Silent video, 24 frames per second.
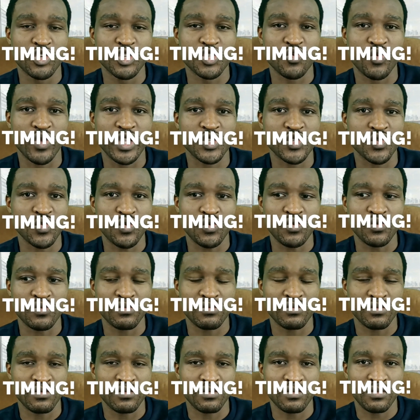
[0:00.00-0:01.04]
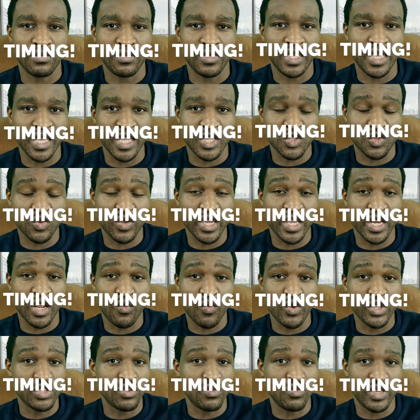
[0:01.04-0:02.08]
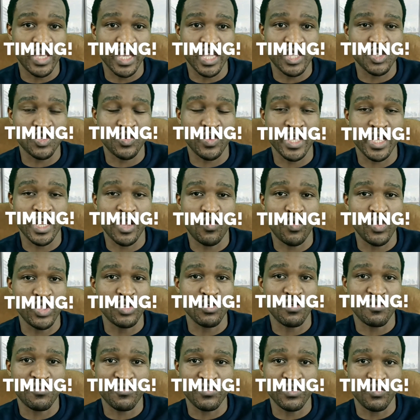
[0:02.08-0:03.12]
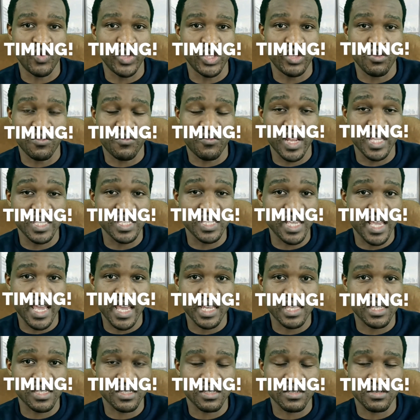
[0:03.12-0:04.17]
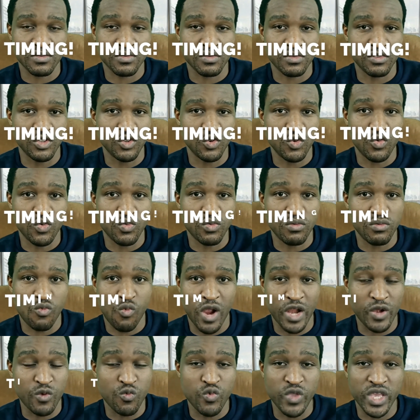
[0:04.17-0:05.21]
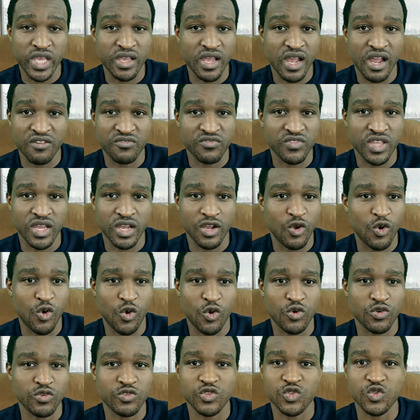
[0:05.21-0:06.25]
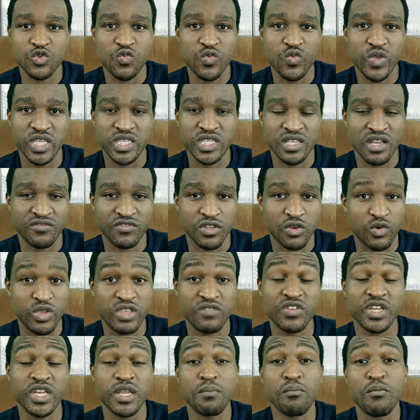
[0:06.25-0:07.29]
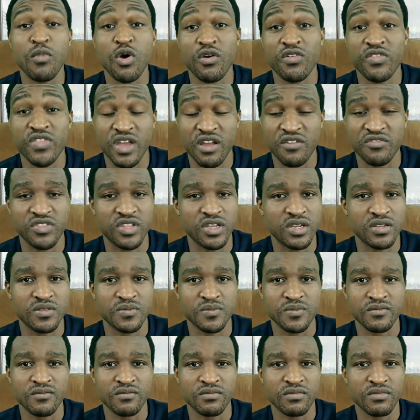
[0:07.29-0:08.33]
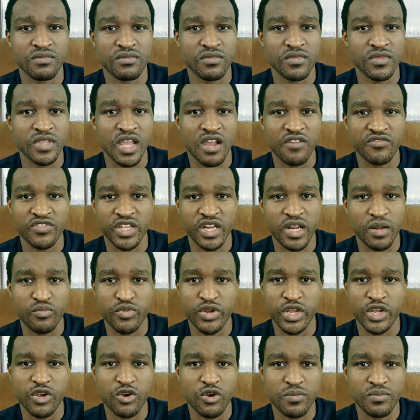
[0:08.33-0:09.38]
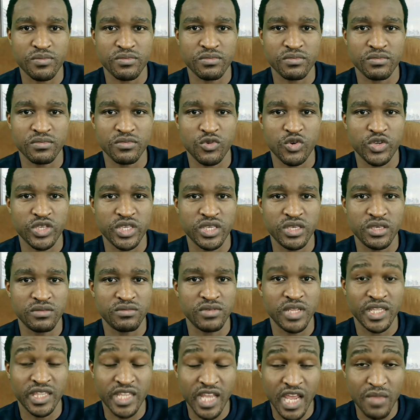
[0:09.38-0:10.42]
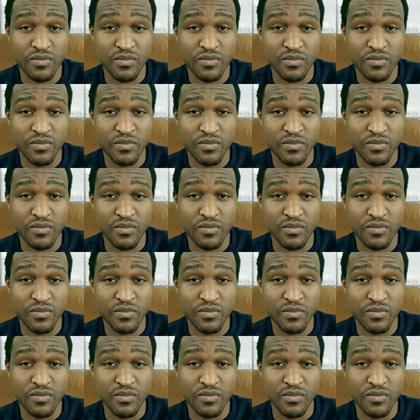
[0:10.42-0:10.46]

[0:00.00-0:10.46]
are not just going to get together with your friend's ex, 1 week after, or 2 weeks after, or even a month after the breakup. Okay, the